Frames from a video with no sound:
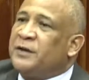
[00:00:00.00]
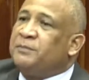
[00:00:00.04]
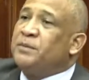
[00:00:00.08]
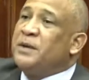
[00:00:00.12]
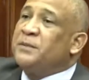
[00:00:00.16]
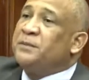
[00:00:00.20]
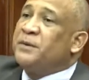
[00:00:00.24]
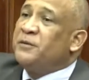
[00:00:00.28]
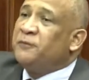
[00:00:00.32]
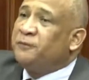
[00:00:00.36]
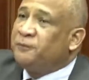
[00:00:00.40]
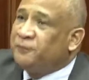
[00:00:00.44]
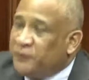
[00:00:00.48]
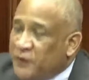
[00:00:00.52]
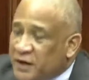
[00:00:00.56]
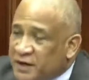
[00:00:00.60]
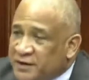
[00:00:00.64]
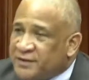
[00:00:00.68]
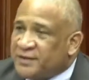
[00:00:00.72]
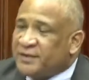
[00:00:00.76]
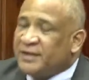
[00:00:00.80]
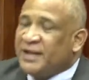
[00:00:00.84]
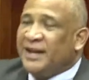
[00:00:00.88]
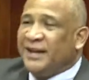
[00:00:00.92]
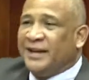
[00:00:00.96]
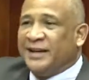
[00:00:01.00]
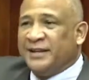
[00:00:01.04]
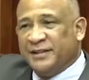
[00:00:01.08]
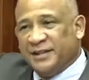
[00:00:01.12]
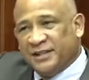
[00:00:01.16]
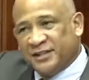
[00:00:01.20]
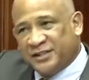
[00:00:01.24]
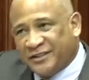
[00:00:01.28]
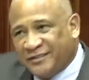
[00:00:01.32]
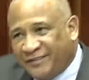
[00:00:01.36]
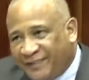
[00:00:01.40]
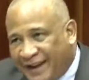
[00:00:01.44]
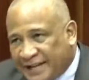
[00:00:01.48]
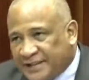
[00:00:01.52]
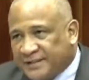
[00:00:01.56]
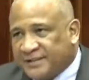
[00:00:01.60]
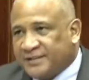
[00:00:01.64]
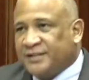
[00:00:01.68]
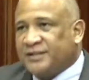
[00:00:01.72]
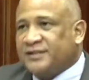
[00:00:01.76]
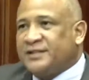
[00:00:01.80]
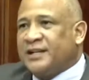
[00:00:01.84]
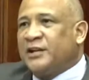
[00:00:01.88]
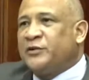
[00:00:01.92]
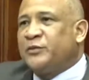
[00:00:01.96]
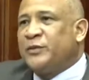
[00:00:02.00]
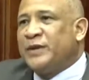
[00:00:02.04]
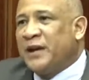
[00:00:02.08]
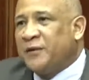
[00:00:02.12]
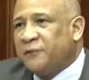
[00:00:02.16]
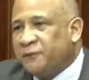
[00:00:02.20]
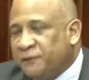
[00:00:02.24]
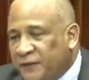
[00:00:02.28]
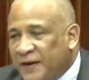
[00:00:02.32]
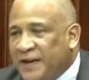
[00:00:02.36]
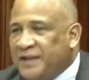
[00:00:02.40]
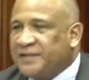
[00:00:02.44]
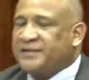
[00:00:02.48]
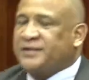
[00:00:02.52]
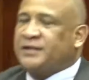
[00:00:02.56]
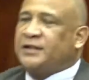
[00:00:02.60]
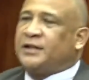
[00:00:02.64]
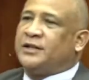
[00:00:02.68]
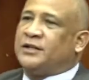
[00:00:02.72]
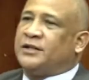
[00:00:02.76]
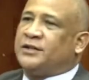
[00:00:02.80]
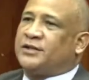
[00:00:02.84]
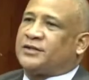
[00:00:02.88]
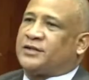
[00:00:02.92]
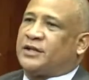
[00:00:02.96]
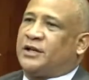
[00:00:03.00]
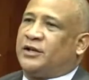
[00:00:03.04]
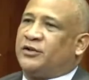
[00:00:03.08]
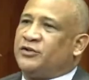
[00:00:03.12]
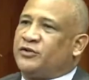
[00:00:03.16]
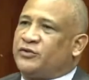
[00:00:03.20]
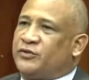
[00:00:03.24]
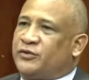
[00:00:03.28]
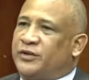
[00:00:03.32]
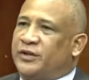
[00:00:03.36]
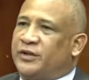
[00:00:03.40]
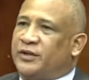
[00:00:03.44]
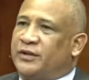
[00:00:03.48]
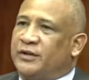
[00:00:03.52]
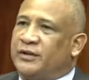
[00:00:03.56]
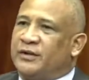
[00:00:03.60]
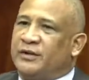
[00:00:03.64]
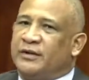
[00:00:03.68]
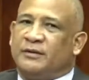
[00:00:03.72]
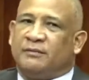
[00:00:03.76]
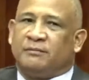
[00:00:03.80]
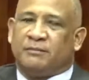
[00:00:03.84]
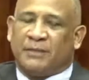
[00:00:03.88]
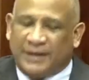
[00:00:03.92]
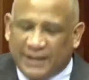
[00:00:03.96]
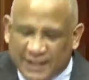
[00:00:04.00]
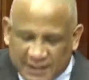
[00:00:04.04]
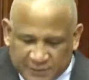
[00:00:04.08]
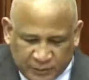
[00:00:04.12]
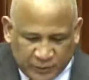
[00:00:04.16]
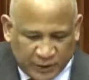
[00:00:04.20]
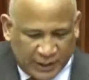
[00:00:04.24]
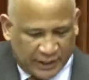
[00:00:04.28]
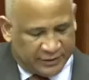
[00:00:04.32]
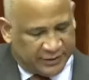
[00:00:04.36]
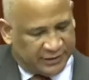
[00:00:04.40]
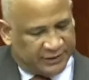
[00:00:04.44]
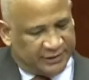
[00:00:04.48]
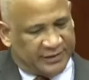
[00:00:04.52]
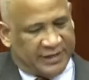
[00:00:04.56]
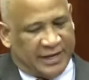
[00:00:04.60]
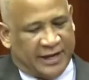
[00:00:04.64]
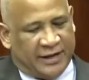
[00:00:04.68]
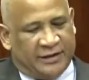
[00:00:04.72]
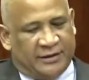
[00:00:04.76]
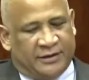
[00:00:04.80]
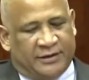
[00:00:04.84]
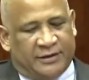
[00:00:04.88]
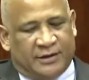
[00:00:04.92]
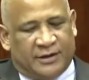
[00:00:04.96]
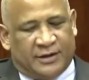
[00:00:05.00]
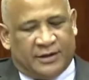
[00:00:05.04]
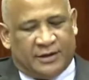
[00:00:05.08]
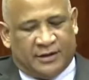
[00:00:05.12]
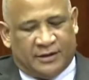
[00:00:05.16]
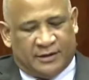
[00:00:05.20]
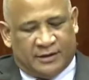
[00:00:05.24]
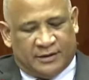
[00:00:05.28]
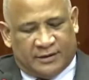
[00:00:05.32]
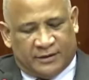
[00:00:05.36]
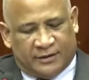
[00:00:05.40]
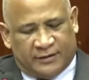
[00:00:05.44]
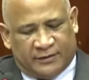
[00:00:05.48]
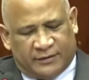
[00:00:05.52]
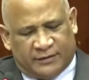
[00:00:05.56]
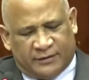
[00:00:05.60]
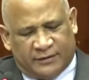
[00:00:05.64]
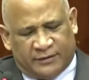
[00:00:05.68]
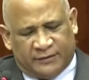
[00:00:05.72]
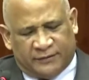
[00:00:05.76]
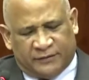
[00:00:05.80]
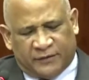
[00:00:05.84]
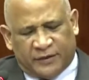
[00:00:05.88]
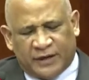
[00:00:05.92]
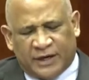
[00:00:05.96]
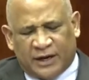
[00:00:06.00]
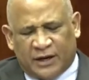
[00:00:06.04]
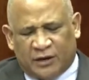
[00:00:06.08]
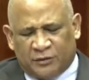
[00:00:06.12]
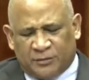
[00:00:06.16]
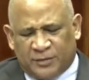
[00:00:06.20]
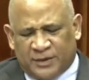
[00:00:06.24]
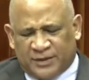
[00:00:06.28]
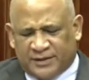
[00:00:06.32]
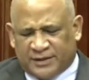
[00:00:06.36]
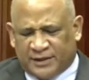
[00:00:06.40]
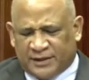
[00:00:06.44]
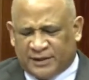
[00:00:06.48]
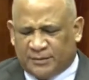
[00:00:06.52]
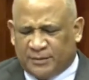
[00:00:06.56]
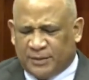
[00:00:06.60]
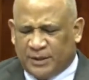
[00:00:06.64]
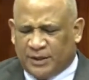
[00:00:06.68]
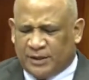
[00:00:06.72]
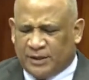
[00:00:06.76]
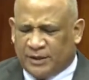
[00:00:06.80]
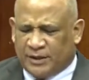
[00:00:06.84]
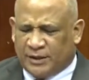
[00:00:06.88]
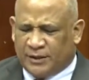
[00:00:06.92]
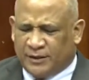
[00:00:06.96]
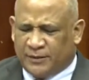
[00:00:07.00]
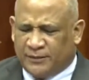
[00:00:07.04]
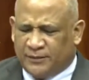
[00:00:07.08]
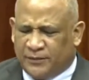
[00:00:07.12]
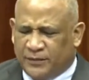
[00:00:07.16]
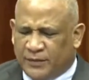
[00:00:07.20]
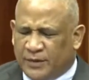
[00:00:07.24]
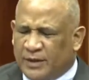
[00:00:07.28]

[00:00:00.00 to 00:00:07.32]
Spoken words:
people first in this crisis that we are facing in this country. But let's put that aside for now, Mr. Speaker.